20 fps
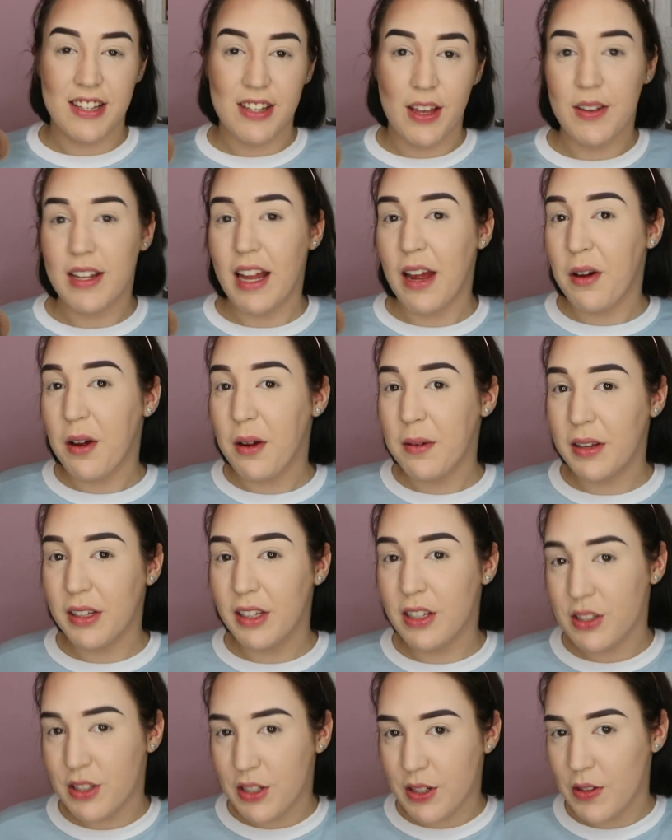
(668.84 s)
so now I'm going
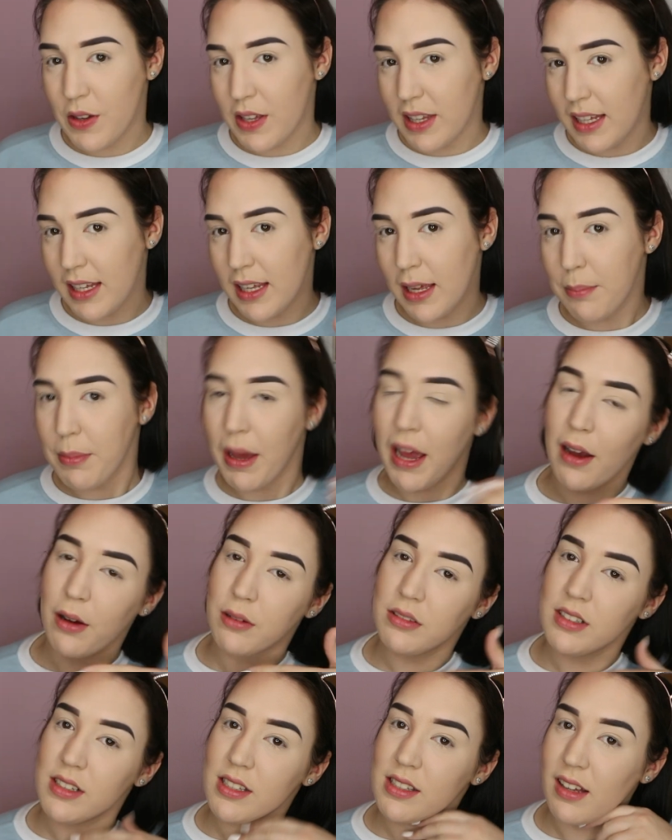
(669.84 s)
to do the
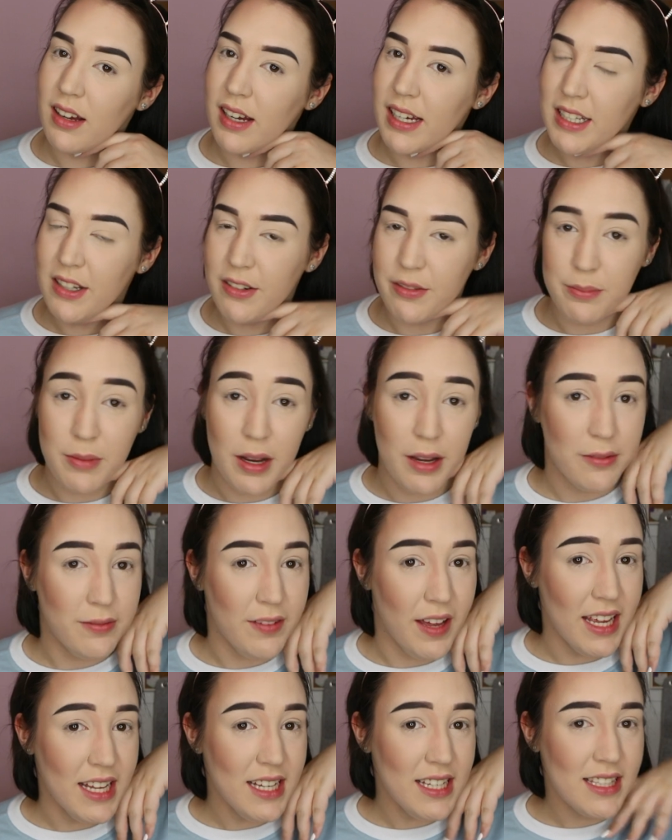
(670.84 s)
powder side of my
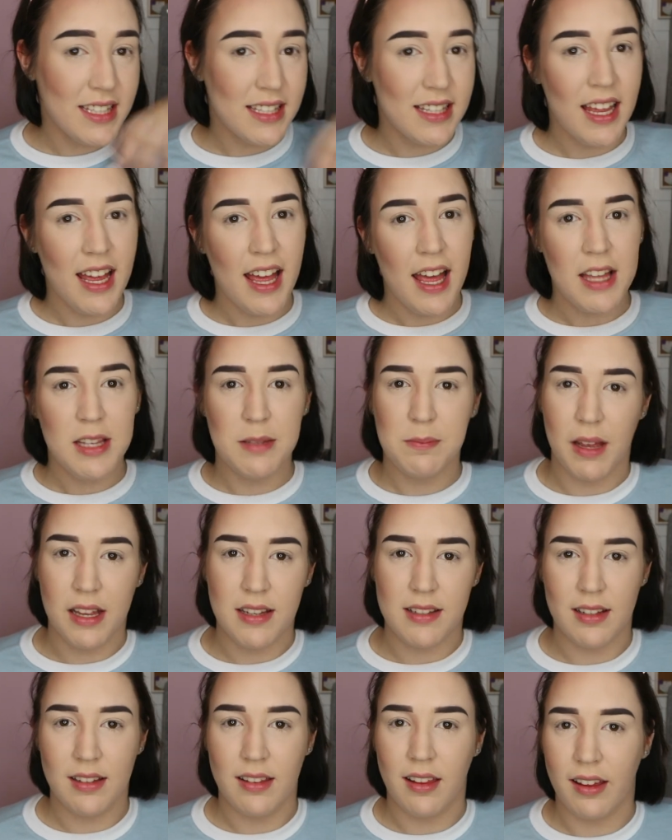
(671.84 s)
face. It's
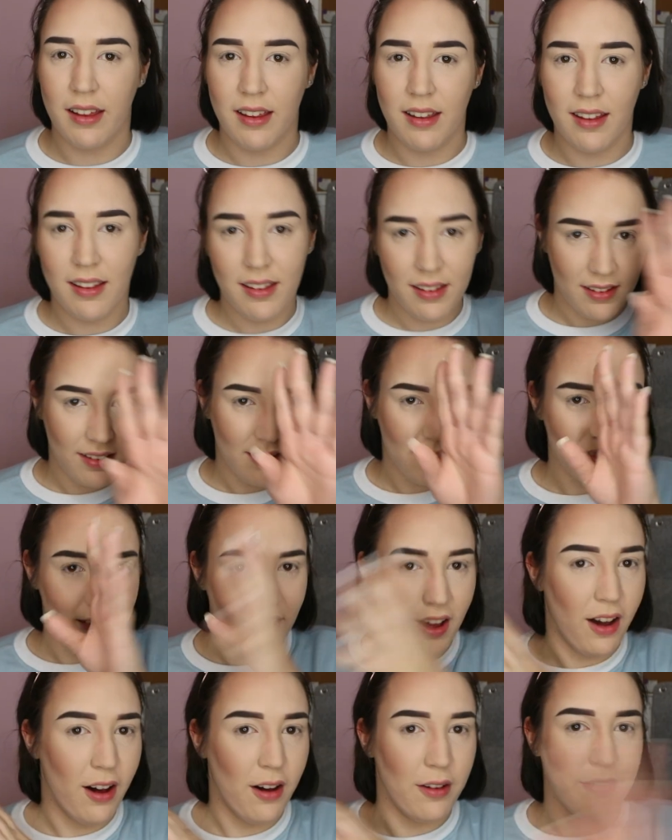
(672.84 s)
basically like the
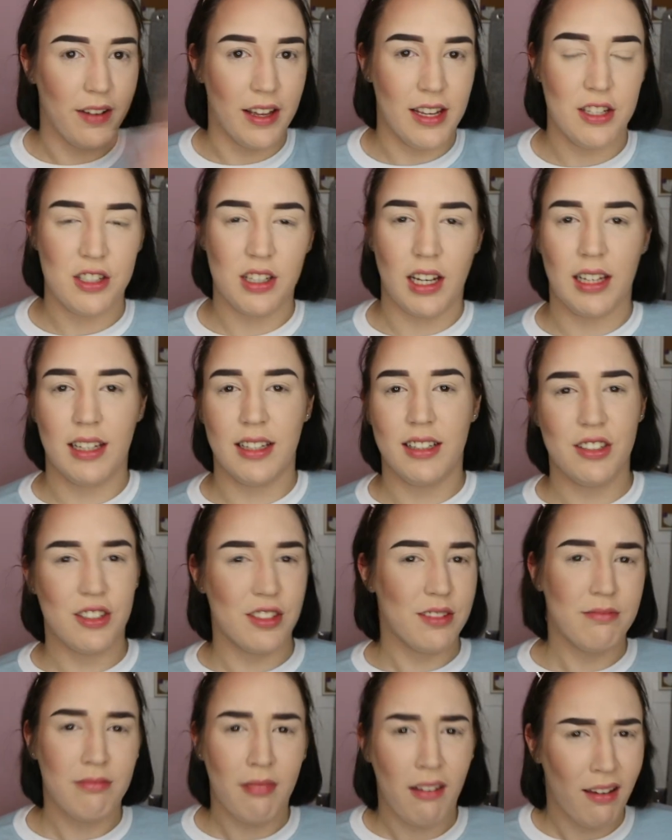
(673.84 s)
half face
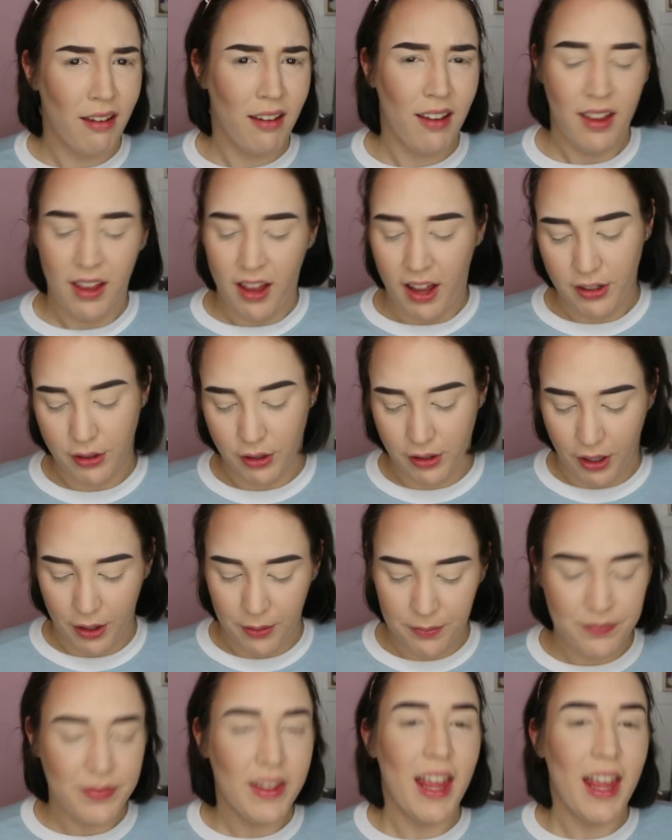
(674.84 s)
challenge. I don't know.